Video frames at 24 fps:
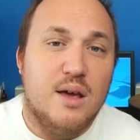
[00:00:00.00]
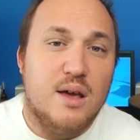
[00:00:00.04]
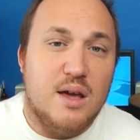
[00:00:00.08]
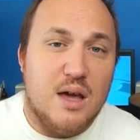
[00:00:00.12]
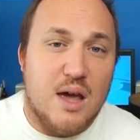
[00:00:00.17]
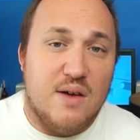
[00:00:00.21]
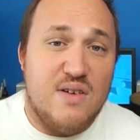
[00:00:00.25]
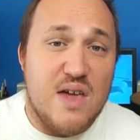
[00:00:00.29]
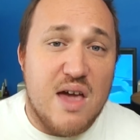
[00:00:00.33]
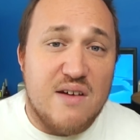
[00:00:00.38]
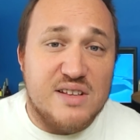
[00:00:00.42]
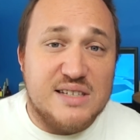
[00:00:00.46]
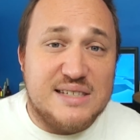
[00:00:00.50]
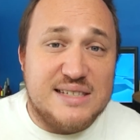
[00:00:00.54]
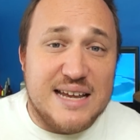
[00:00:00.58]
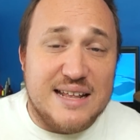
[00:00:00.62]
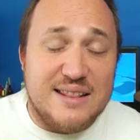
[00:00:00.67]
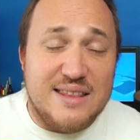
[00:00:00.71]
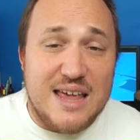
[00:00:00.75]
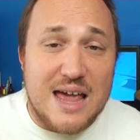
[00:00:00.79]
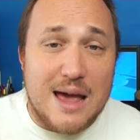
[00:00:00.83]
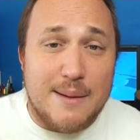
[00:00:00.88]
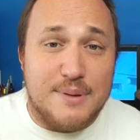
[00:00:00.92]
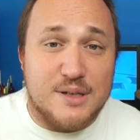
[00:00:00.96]
If you haven't
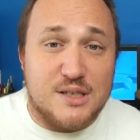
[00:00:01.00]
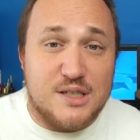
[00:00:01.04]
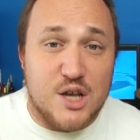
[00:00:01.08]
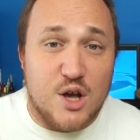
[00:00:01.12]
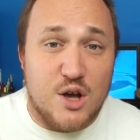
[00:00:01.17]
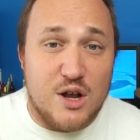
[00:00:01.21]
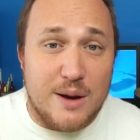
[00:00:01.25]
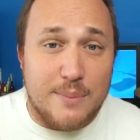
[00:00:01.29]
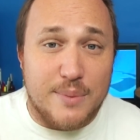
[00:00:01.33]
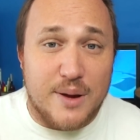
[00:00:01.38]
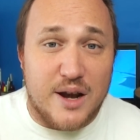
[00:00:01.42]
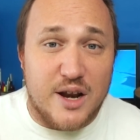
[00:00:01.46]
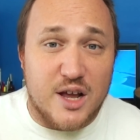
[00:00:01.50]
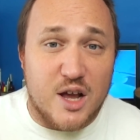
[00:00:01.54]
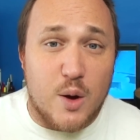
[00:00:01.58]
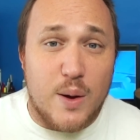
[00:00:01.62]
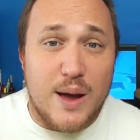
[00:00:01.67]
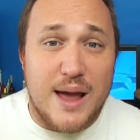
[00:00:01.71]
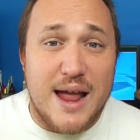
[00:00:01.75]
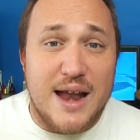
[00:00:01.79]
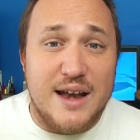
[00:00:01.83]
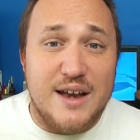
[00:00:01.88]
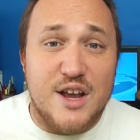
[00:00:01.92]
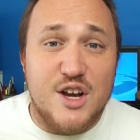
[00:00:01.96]
seen the episode, I'm going to go
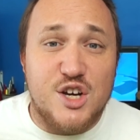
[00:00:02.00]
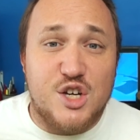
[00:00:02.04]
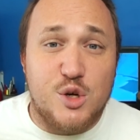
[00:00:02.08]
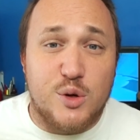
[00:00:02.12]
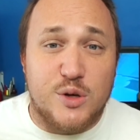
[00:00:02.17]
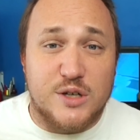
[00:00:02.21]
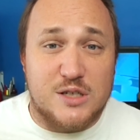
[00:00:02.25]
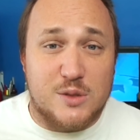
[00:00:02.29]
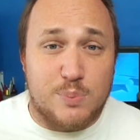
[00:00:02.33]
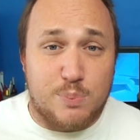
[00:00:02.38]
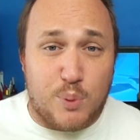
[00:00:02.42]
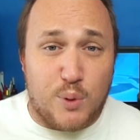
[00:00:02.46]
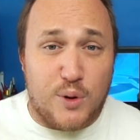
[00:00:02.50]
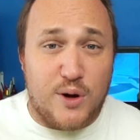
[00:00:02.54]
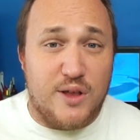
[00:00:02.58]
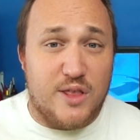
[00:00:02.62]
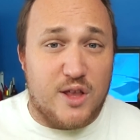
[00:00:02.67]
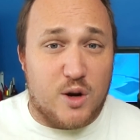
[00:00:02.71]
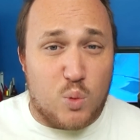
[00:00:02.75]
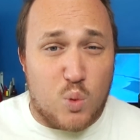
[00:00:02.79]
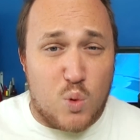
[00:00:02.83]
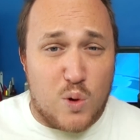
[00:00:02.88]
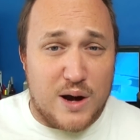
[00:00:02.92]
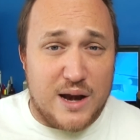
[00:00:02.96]
ahead and issue a
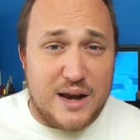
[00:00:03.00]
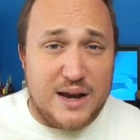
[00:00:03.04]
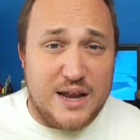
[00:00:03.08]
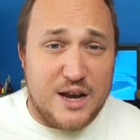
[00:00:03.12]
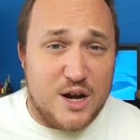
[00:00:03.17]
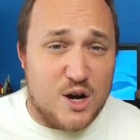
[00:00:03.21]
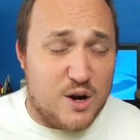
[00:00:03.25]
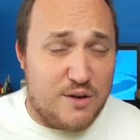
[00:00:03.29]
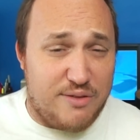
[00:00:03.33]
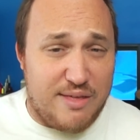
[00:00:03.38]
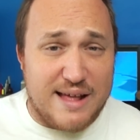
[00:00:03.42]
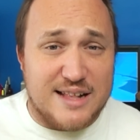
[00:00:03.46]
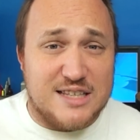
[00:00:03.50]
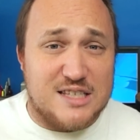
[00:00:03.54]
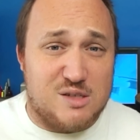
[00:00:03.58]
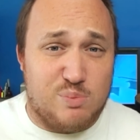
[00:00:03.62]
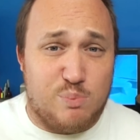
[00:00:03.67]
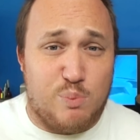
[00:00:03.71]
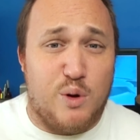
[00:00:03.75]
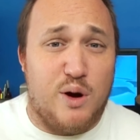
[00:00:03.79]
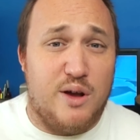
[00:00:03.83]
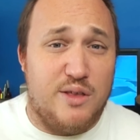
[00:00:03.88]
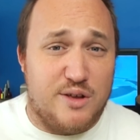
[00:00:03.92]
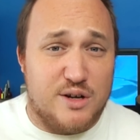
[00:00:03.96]
spoiler warning here, and that's
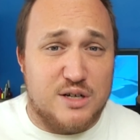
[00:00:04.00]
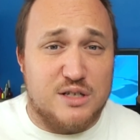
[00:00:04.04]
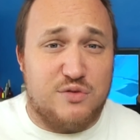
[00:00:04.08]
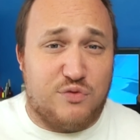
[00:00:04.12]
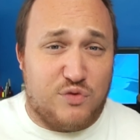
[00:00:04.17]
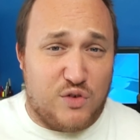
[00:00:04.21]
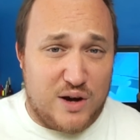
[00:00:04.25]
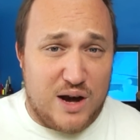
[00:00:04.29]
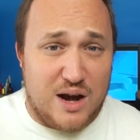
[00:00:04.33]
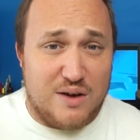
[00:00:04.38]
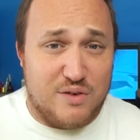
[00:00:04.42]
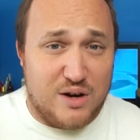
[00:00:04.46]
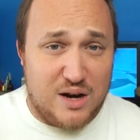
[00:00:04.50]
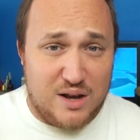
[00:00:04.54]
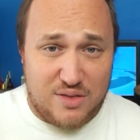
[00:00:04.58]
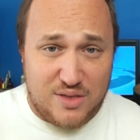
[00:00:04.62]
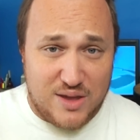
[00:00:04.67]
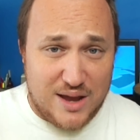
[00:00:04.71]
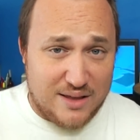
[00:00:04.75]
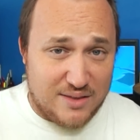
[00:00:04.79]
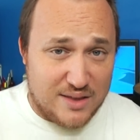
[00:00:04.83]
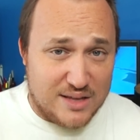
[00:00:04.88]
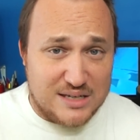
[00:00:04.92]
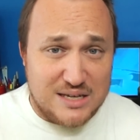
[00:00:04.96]
spoilers for
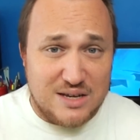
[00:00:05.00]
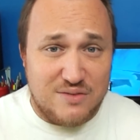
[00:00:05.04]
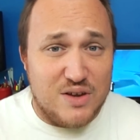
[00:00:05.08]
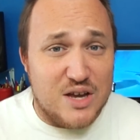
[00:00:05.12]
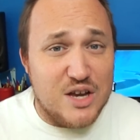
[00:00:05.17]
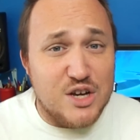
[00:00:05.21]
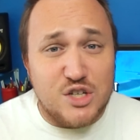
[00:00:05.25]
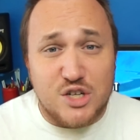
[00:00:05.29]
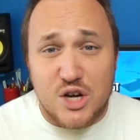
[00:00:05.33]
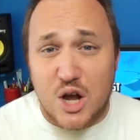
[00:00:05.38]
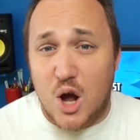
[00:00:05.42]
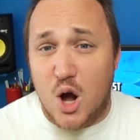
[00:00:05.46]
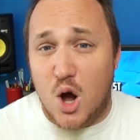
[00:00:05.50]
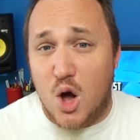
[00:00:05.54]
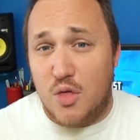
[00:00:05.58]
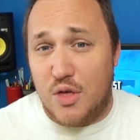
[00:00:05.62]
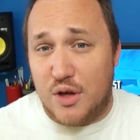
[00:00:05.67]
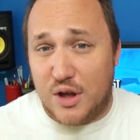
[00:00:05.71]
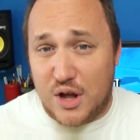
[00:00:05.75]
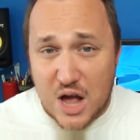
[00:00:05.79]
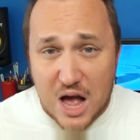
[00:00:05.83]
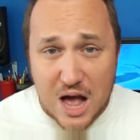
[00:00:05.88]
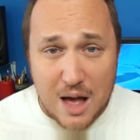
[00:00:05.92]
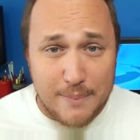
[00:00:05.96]
everything. The TV show, the
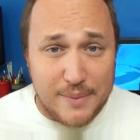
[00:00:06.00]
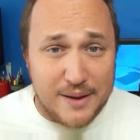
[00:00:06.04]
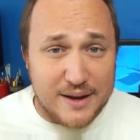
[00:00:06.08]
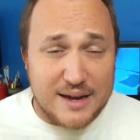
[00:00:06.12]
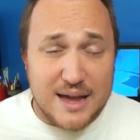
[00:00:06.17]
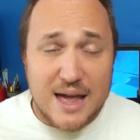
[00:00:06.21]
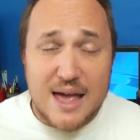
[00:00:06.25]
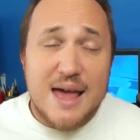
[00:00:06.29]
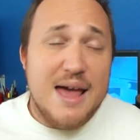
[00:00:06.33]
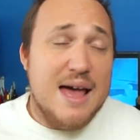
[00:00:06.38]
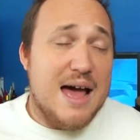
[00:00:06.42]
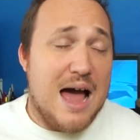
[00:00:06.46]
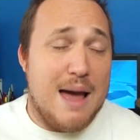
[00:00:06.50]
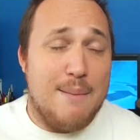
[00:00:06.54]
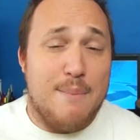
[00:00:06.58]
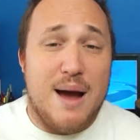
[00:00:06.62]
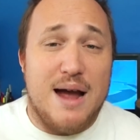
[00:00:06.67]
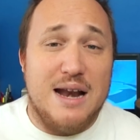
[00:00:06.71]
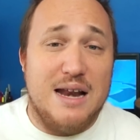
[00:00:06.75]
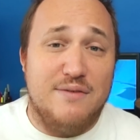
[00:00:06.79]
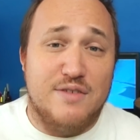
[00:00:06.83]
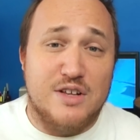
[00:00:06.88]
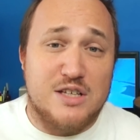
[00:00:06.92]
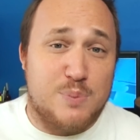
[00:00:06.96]
comic, I
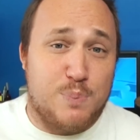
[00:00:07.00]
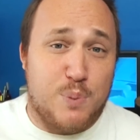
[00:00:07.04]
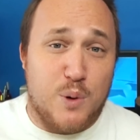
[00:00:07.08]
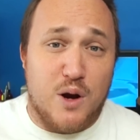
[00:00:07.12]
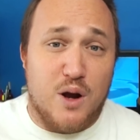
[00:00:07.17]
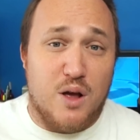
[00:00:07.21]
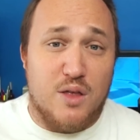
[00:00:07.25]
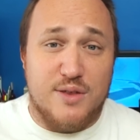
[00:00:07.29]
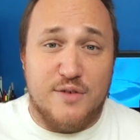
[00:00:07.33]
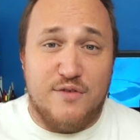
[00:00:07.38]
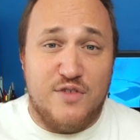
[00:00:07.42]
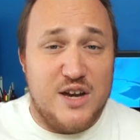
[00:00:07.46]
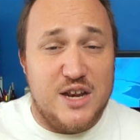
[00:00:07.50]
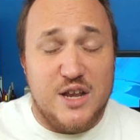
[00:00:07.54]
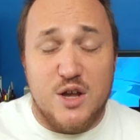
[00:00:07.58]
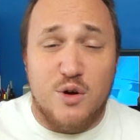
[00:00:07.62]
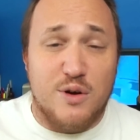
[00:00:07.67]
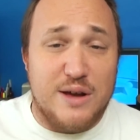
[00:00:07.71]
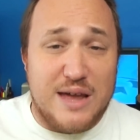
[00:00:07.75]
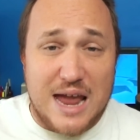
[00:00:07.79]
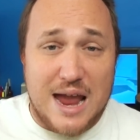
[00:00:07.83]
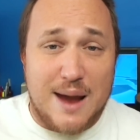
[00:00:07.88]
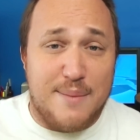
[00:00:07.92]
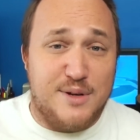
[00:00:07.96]
might even spoil the video
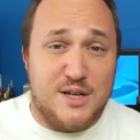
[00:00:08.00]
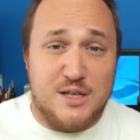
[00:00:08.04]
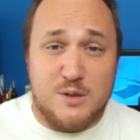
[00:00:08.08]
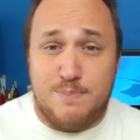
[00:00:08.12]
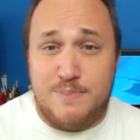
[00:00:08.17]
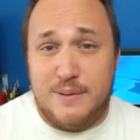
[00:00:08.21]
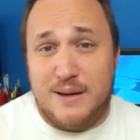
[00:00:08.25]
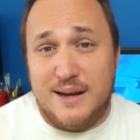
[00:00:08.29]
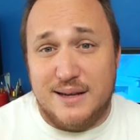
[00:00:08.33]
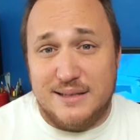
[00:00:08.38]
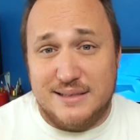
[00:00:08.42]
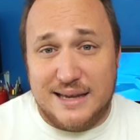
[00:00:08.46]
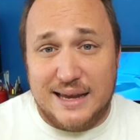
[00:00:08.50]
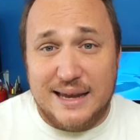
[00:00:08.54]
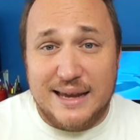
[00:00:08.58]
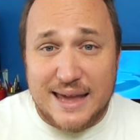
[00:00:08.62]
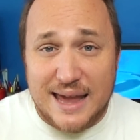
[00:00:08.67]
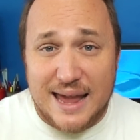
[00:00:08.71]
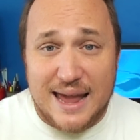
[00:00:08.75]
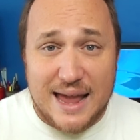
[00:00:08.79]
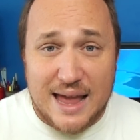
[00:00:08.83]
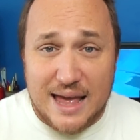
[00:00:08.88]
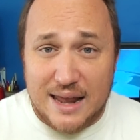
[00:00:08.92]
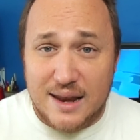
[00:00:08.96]
game just because I
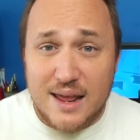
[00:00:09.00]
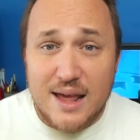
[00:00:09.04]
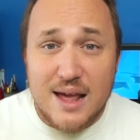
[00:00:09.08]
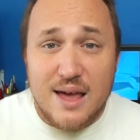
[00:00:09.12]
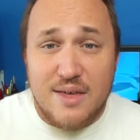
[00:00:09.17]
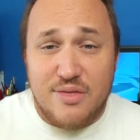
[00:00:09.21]
can.